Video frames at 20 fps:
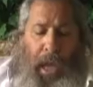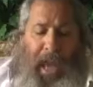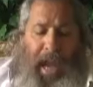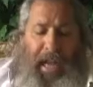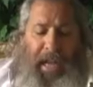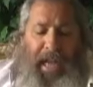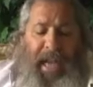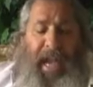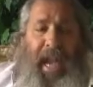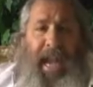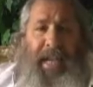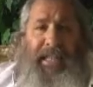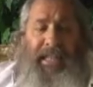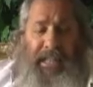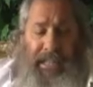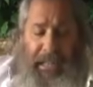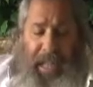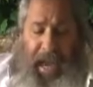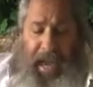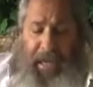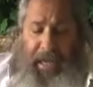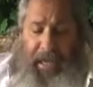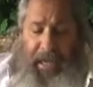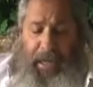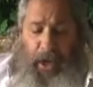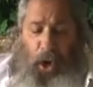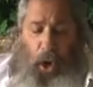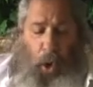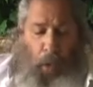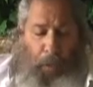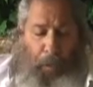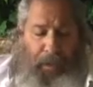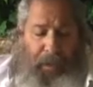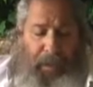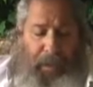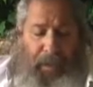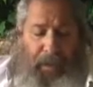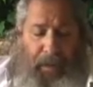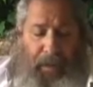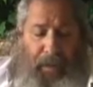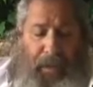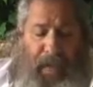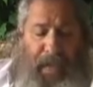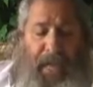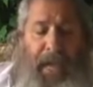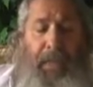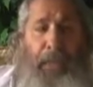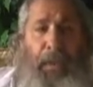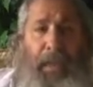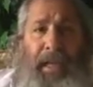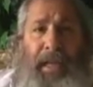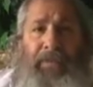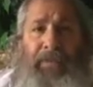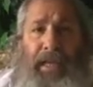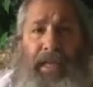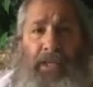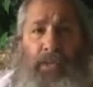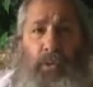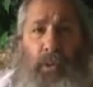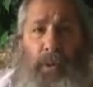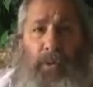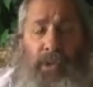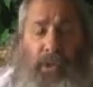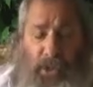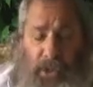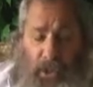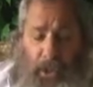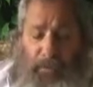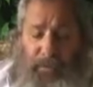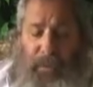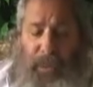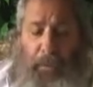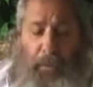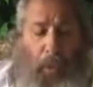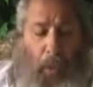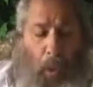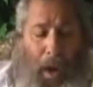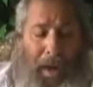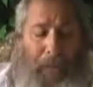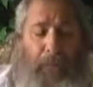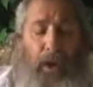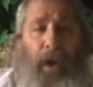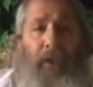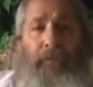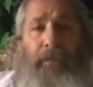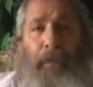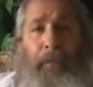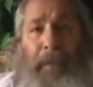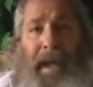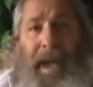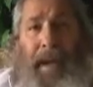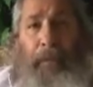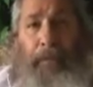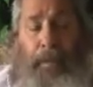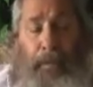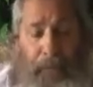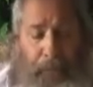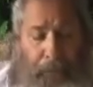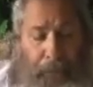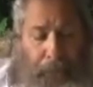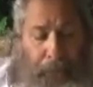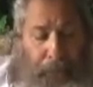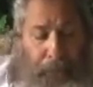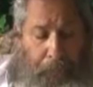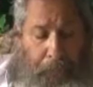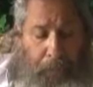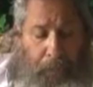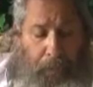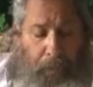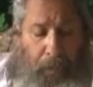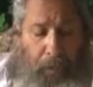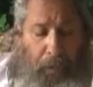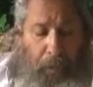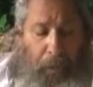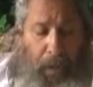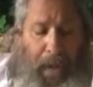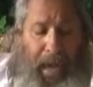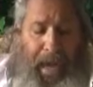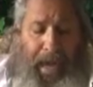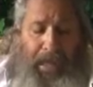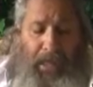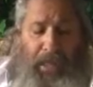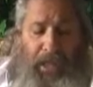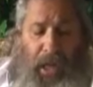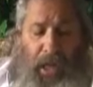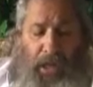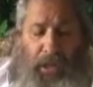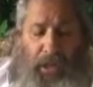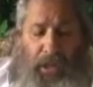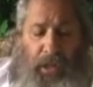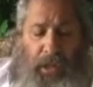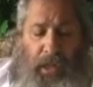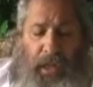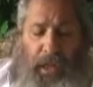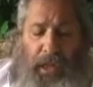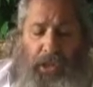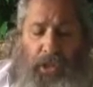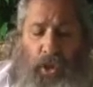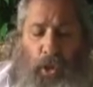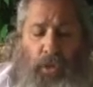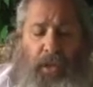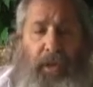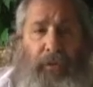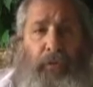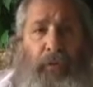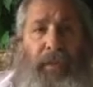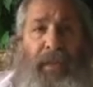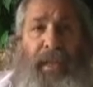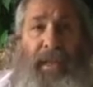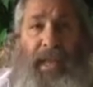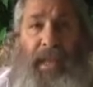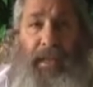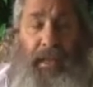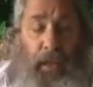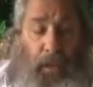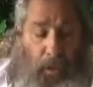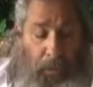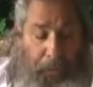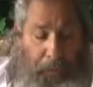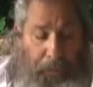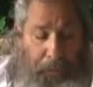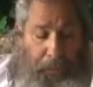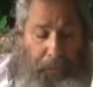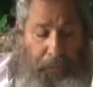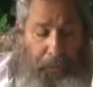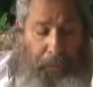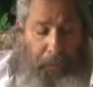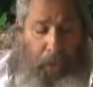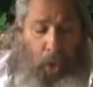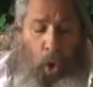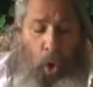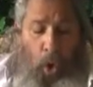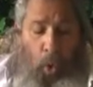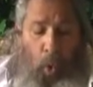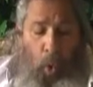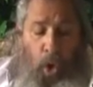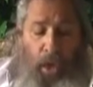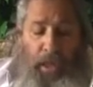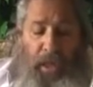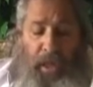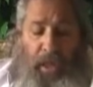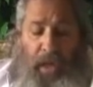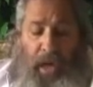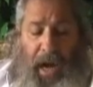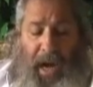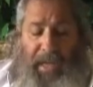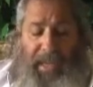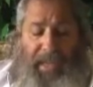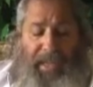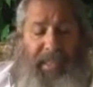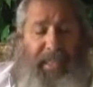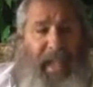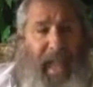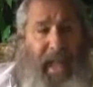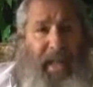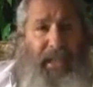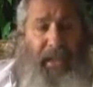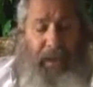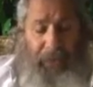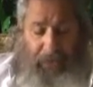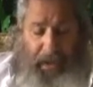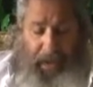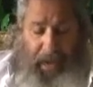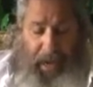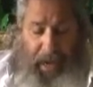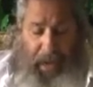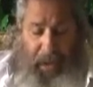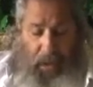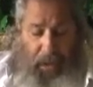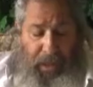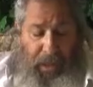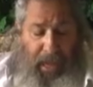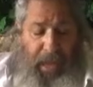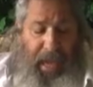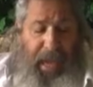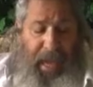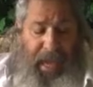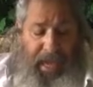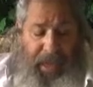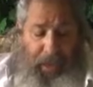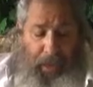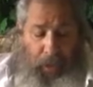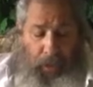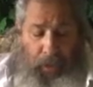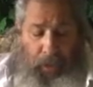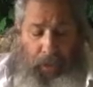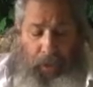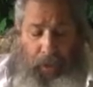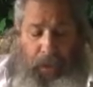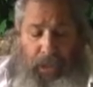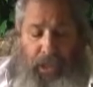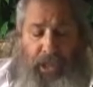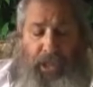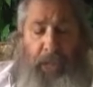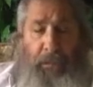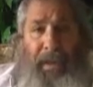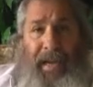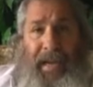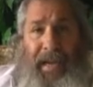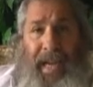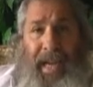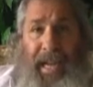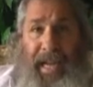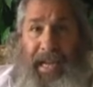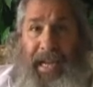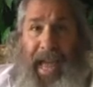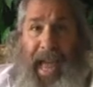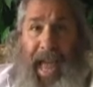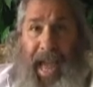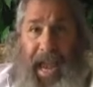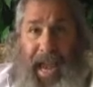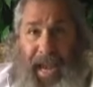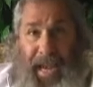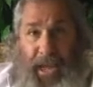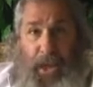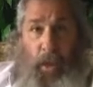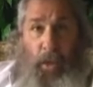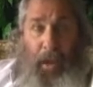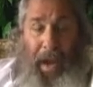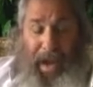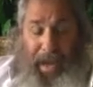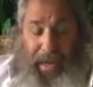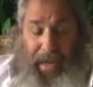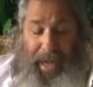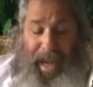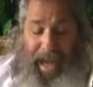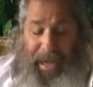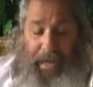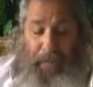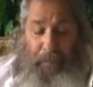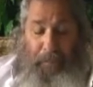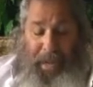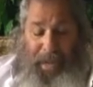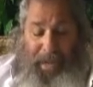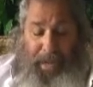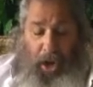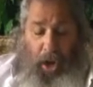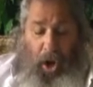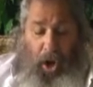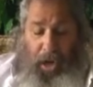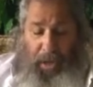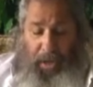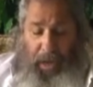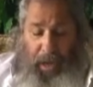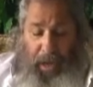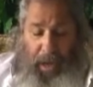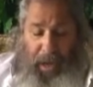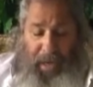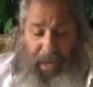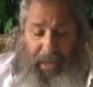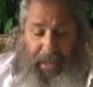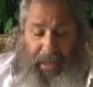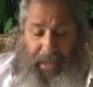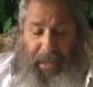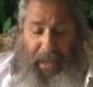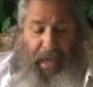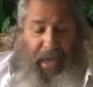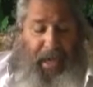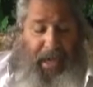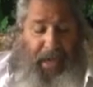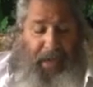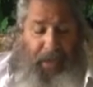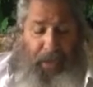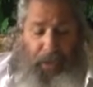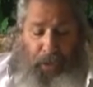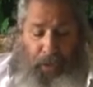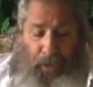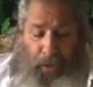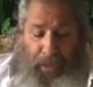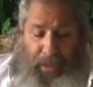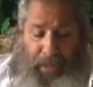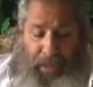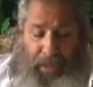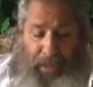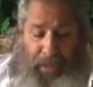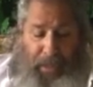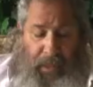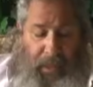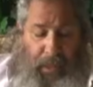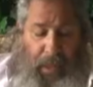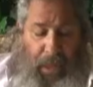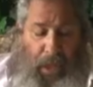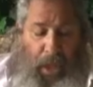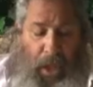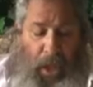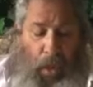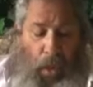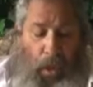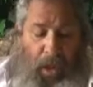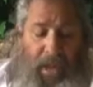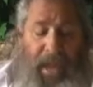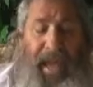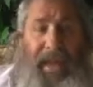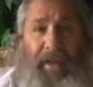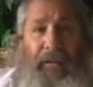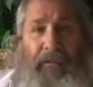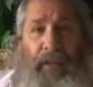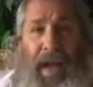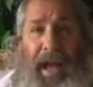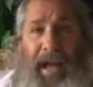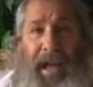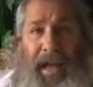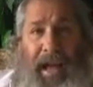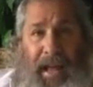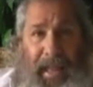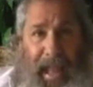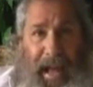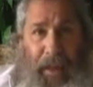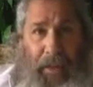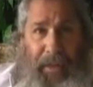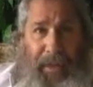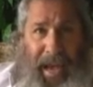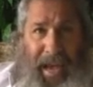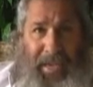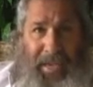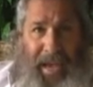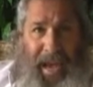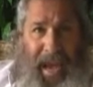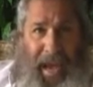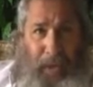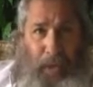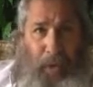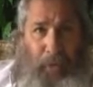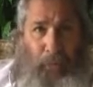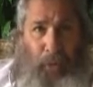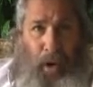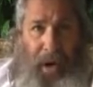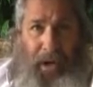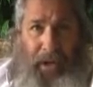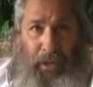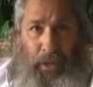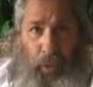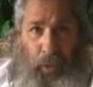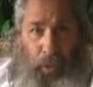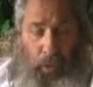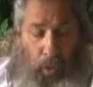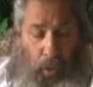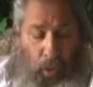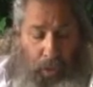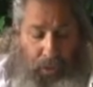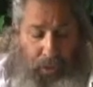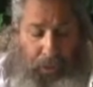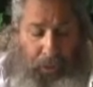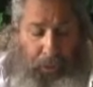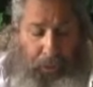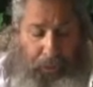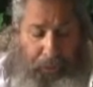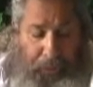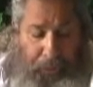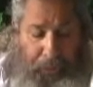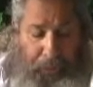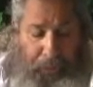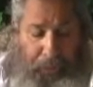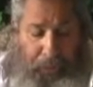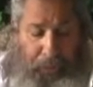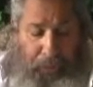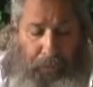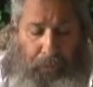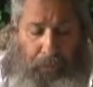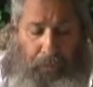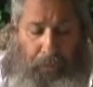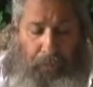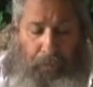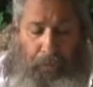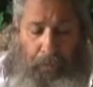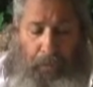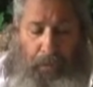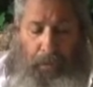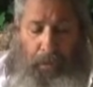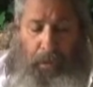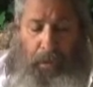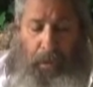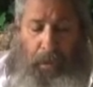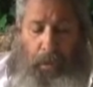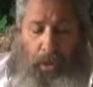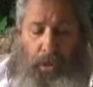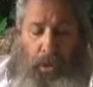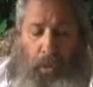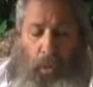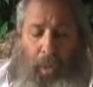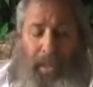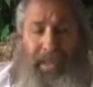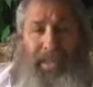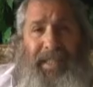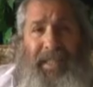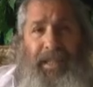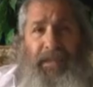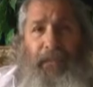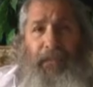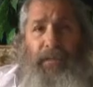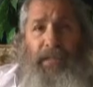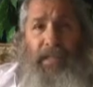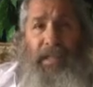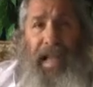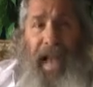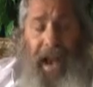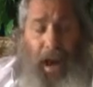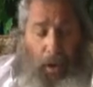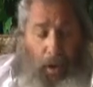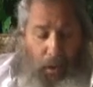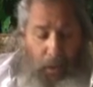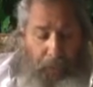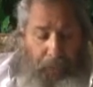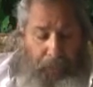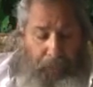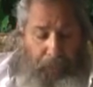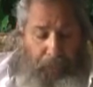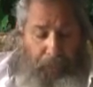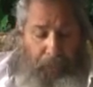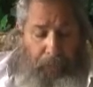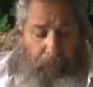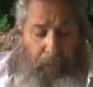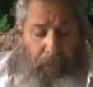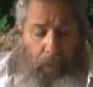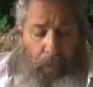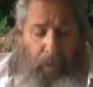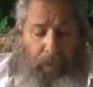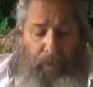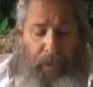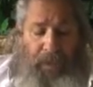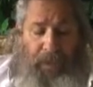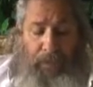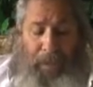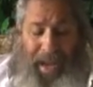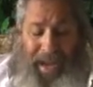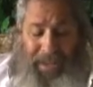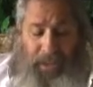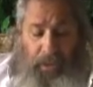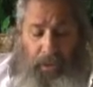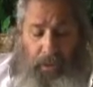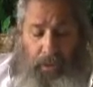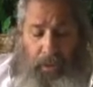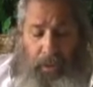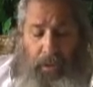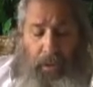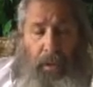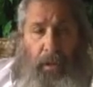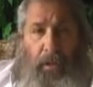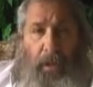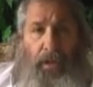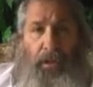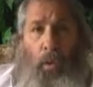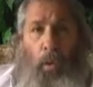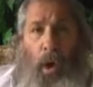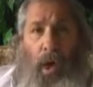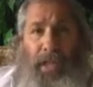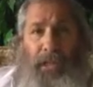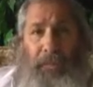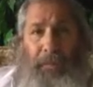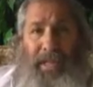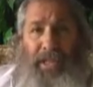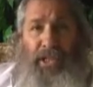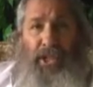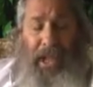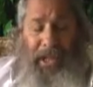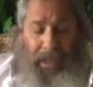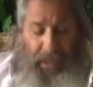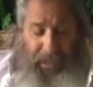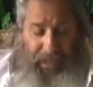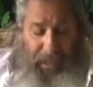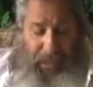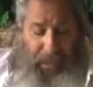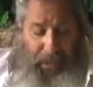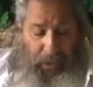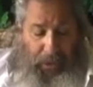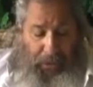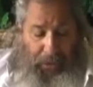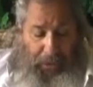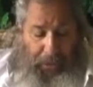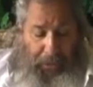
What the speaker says: And he has stated openly that he believes Israel deserves to be wiped off the map. As such, he is no different than Hitler. Would the United States have allowed Hitler to speak in a UN had it been online in the 30s? Would he have allowed that to happen prior to World War II? So what is the difference now with this bastard, this wannabe genocider,